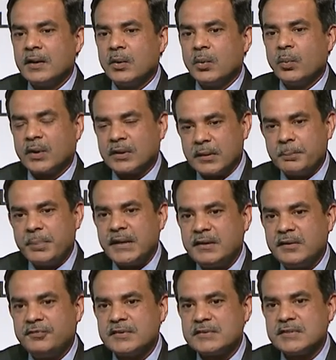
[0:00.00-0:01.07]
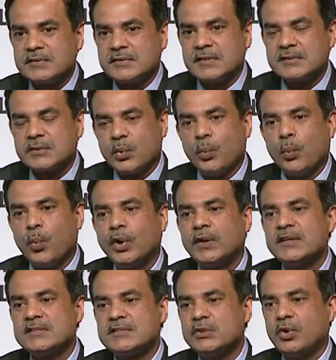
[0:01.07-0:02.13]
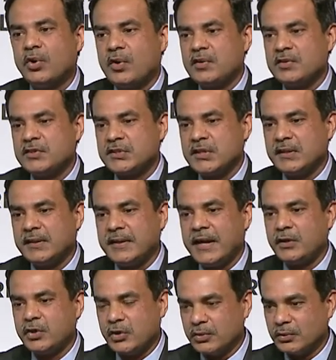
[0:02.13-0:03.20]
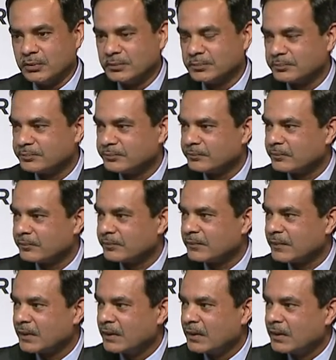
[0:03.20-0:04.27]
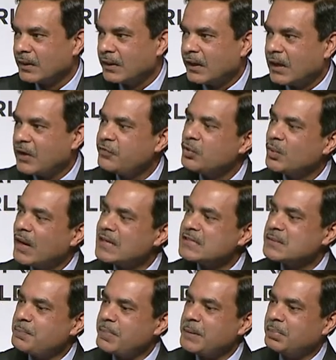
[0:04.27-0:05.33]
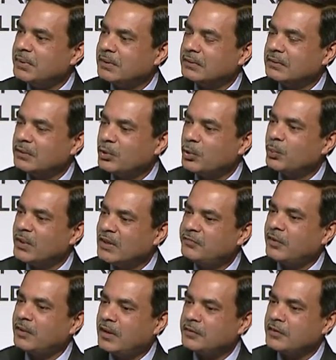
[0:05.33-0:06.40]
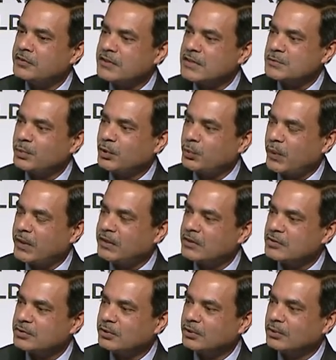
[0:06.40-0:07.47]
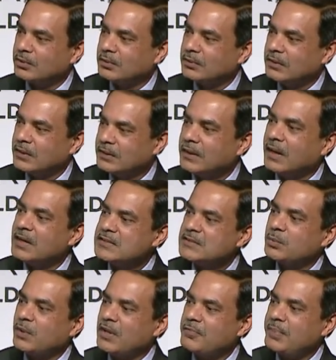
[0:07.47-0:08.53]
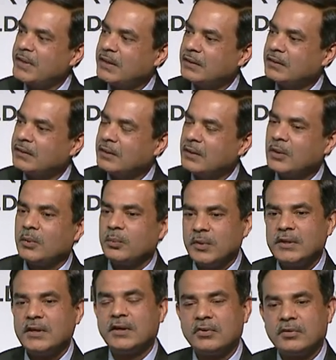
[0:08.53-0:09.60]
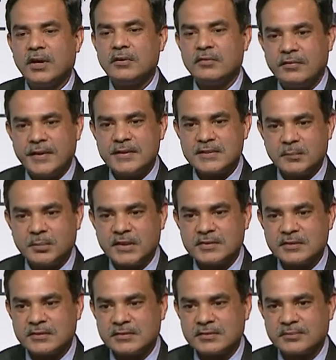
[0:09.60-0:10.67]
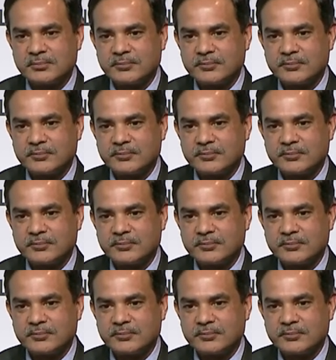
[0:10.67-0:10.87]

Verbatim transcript: one of the big differences is what is the organization there to do? And if you asked people who worked for London Transport 20 years ago, the answer would have been, we're here to run trains and buses.